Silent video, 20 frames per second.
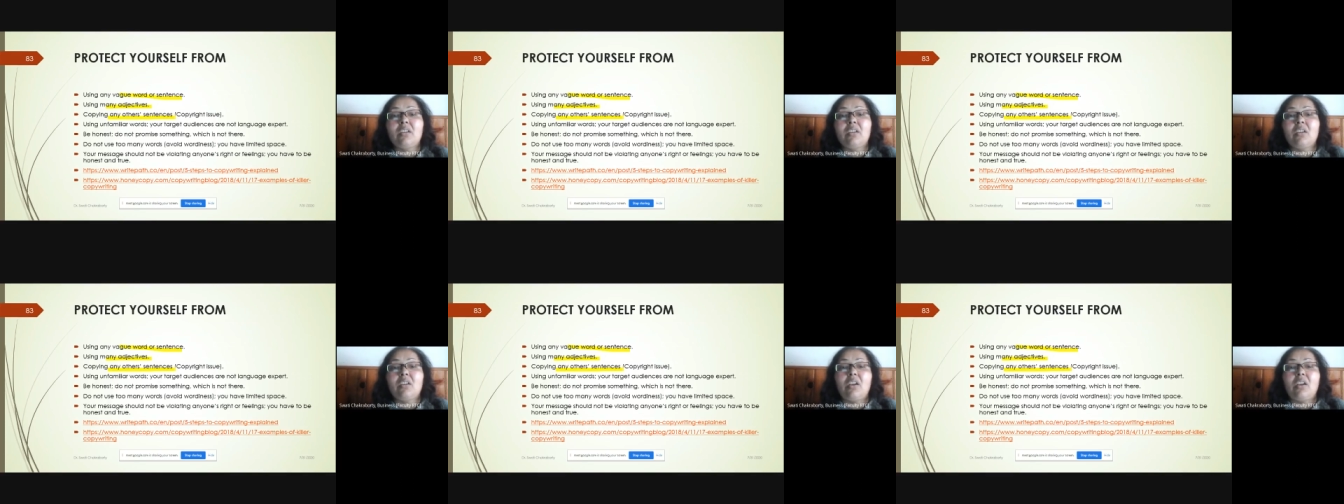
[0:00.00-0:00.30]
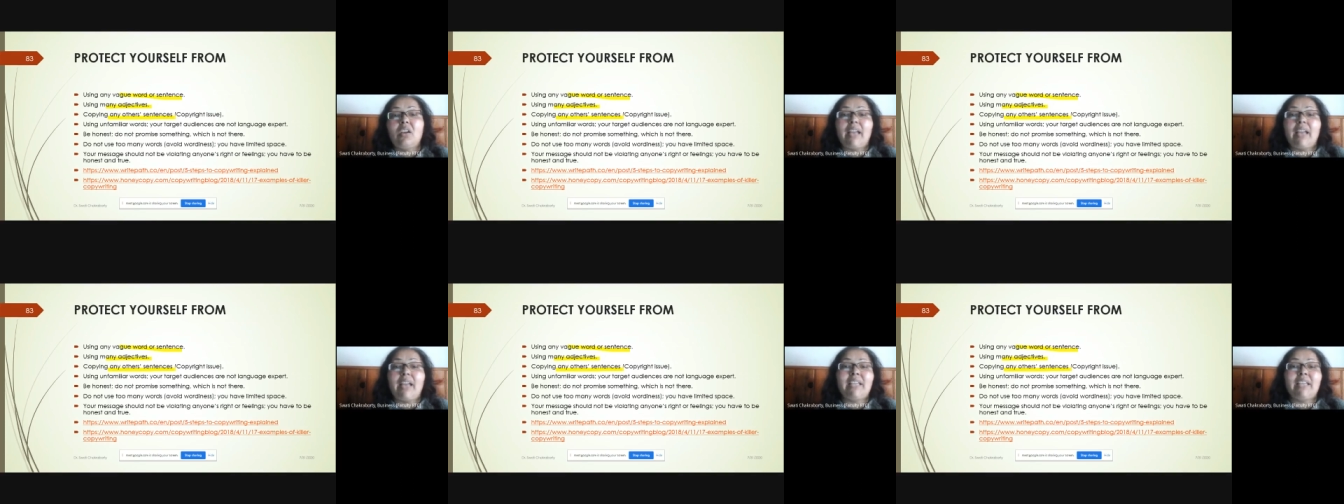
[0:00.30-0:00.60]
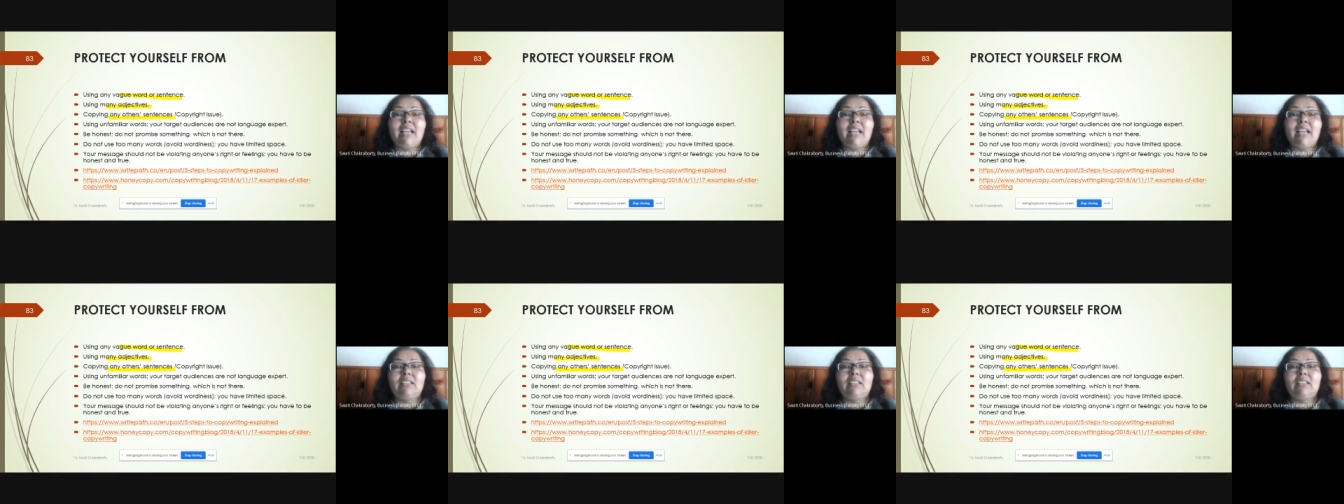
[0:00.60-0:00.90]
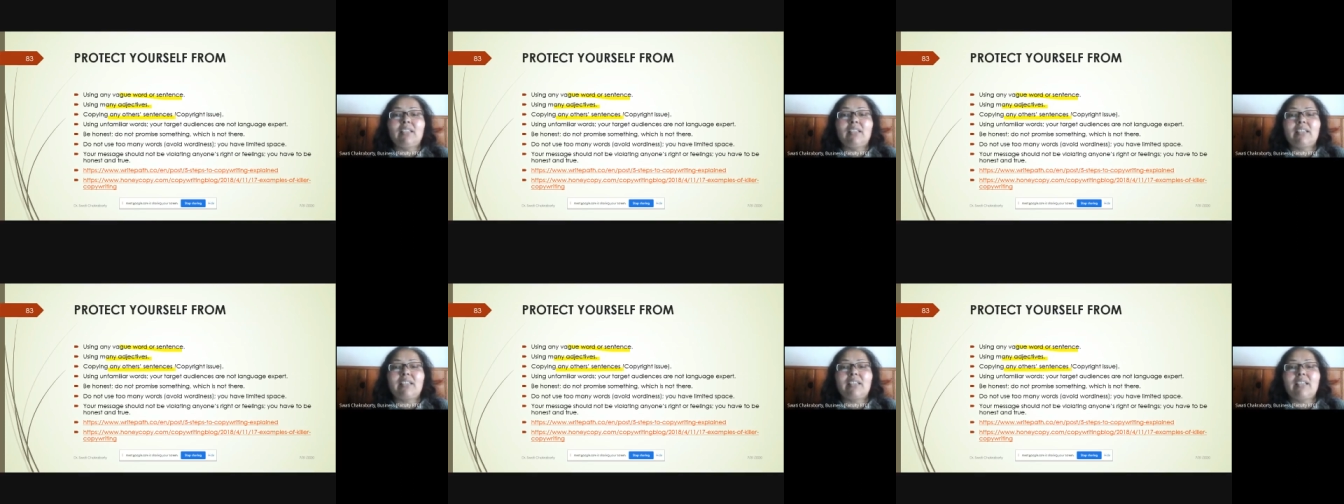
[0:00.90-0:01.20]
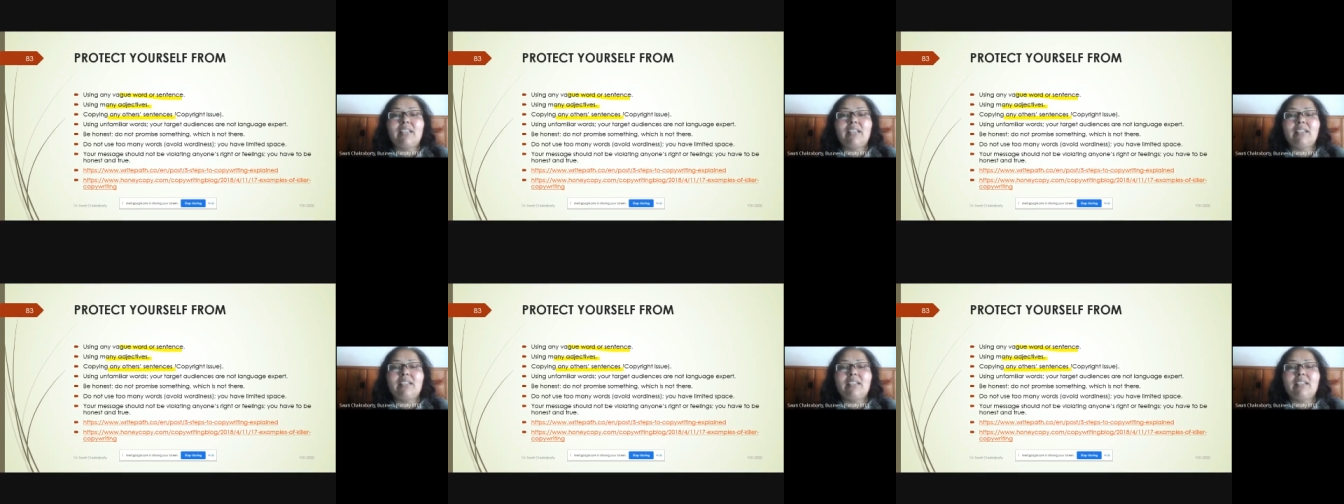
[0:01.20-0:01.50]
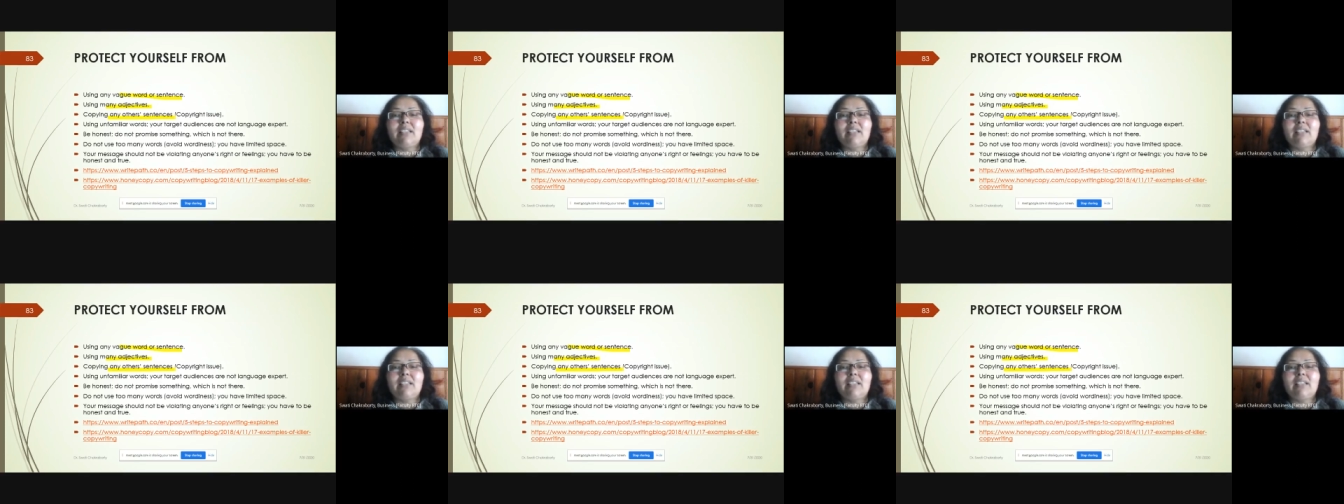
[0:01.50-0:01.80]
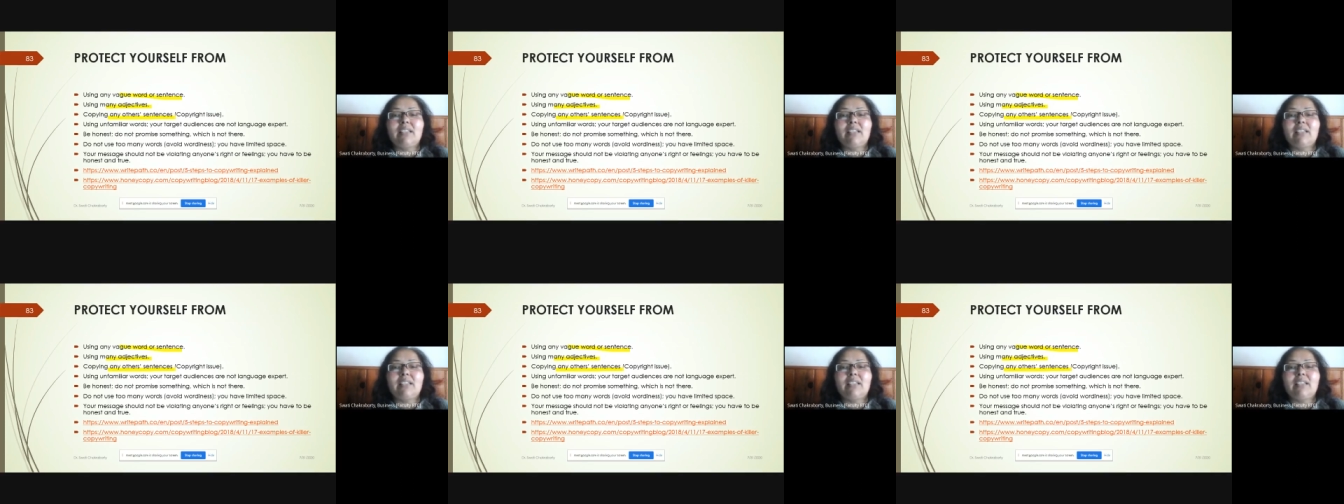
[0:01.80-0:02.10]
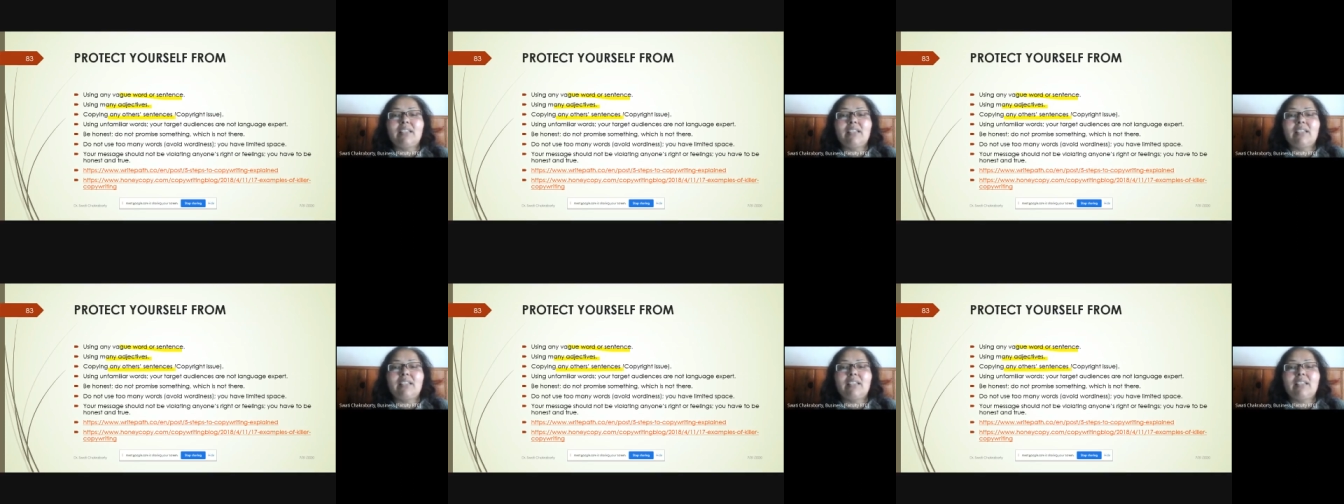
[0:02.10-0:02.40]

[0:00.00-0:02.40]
any other sentences, that's copyright issue